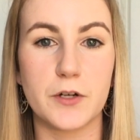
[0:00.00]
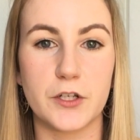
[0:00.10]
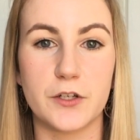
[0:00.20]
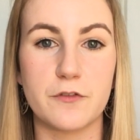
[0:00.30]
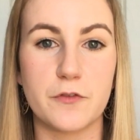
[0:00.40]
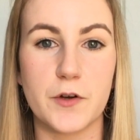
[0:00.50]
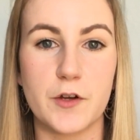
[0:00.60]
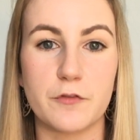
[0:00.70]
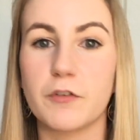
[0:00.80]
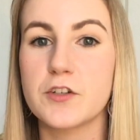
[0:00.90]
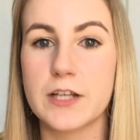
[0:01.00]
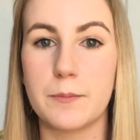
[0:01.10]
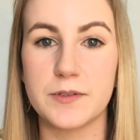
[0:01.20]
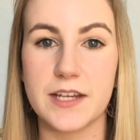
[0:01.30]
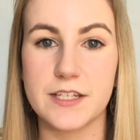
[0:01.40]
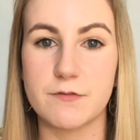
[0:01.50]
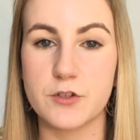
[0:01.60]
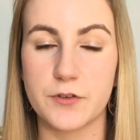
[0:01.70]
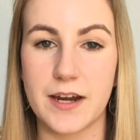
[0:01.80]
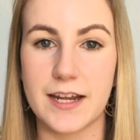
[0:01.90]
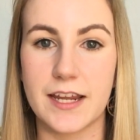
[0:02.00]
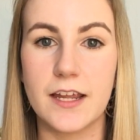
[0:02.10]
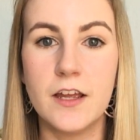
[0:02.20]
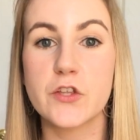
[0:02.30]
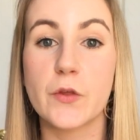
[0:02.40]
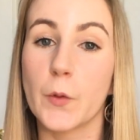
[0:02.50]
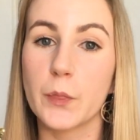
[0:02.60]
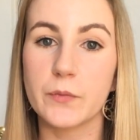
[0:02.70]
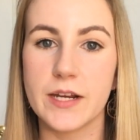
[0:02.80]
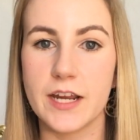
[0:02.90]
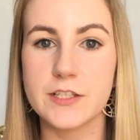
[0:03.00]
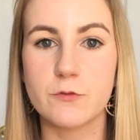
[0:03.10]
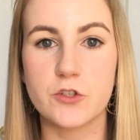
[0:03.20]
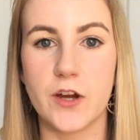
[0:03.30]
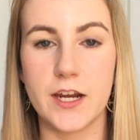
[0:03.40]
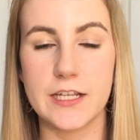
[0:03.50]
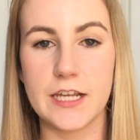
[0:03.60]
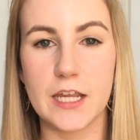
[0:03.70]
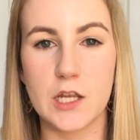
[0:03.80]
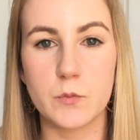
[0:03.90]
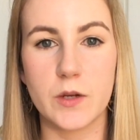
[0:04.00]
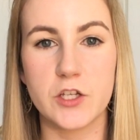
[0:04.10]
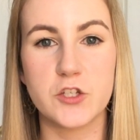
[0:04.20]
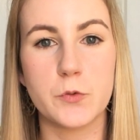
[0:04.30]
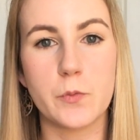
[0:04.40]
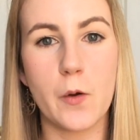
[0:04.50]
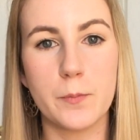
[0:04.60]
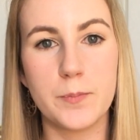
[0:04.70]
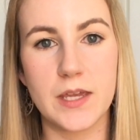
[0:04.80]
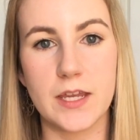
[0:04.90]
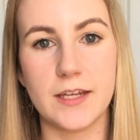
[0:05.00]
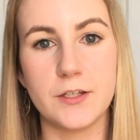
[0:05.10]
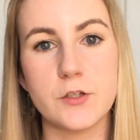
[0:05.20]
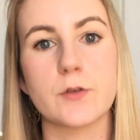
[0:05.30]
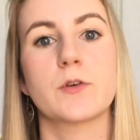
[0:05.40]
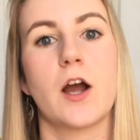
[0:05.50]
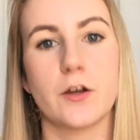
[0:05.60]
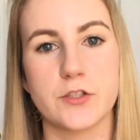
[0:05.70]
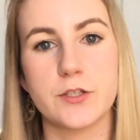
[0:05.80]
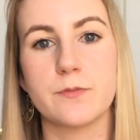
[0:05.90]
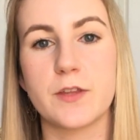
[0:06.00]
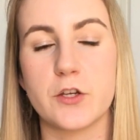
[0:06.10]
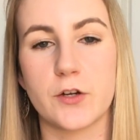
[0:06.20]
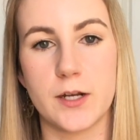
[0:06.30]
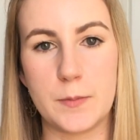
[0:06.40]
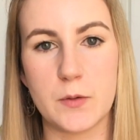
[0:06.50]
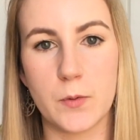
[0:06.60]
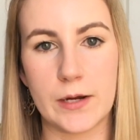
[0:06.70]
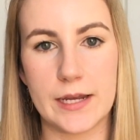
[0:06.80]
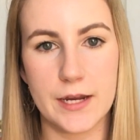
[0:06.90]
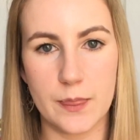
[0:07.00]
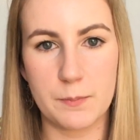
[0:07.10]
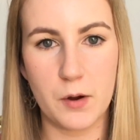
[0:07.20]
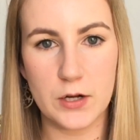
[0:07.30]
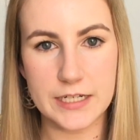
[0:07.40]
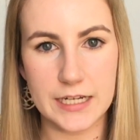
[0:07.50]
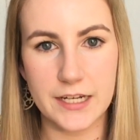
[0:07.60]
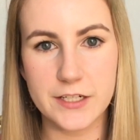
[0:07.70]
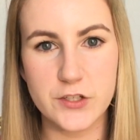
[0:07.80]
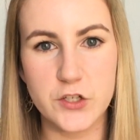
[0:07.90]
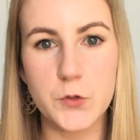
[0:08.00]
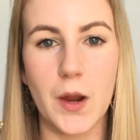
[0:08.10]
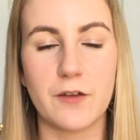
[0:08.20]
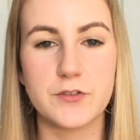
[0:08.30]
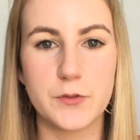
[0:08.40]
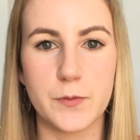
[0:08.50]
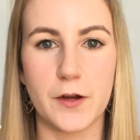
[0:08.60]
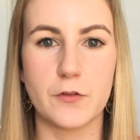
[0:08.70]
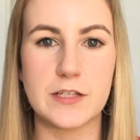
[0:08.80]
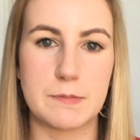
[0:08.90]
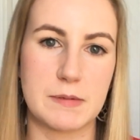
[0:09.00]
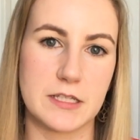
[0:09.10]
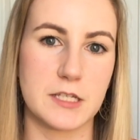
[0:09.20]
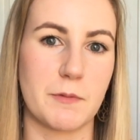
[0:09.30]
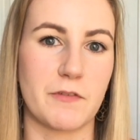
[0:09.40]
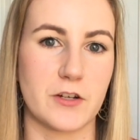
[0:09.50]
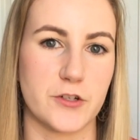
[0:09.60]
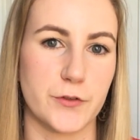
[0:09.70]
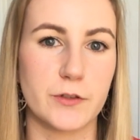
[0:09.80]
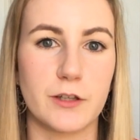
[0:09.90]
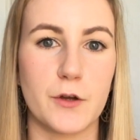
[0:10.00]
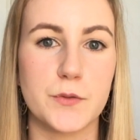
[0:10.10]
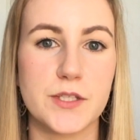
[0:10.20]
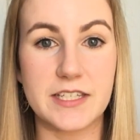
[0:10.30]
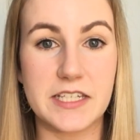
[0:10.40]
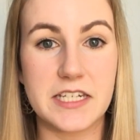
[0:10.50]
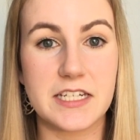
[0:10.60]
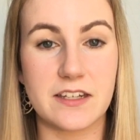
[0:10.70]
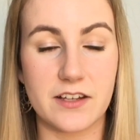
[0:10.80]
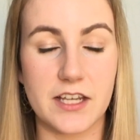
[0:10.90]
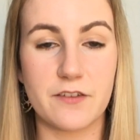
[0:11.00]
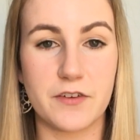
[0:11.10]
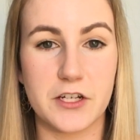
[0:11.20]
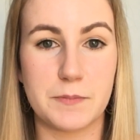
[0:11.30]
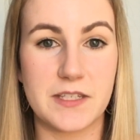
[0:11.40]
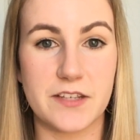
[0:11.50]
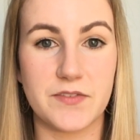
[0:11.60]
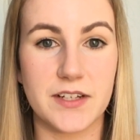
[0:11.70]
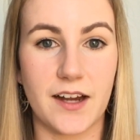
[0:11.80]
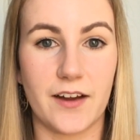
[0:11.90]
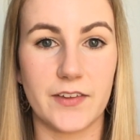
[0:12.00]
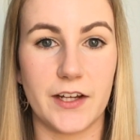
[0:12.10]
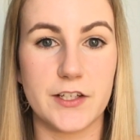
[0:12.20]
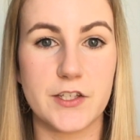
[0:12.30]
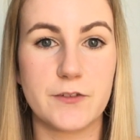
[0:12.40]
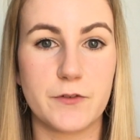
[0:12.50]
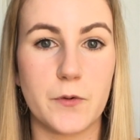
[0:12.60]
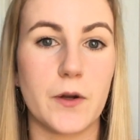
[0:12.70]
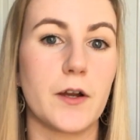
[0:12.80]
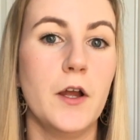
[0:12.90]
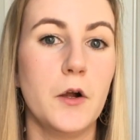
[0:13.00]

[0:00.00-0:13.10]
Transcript: were good for your first couple days of training. So there are 3 days of training in which you won't be in your costume that you're going to be working in the park in, so you have to wear these business professional clothes. Disney does have very specific guidelines for